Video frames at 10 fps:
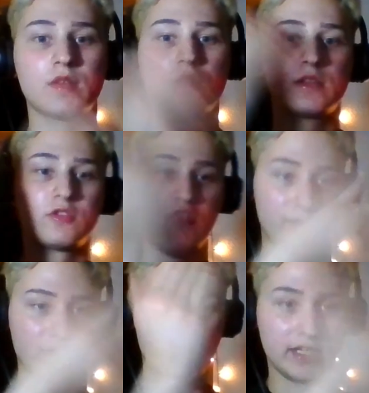
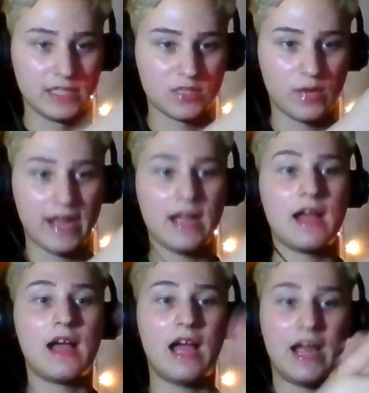Driver's going this way,
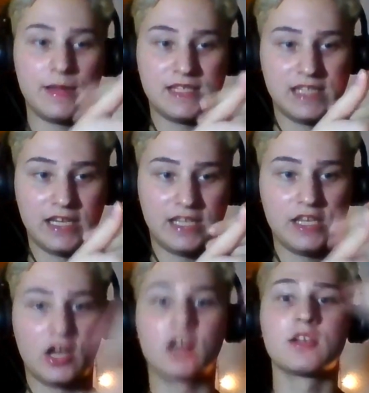I sit
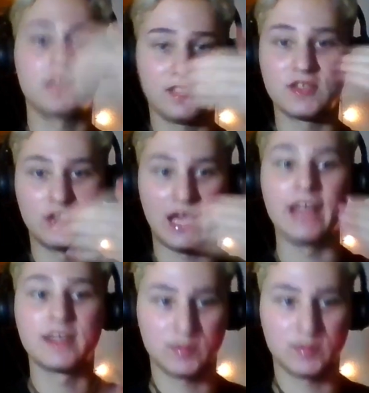here. So like,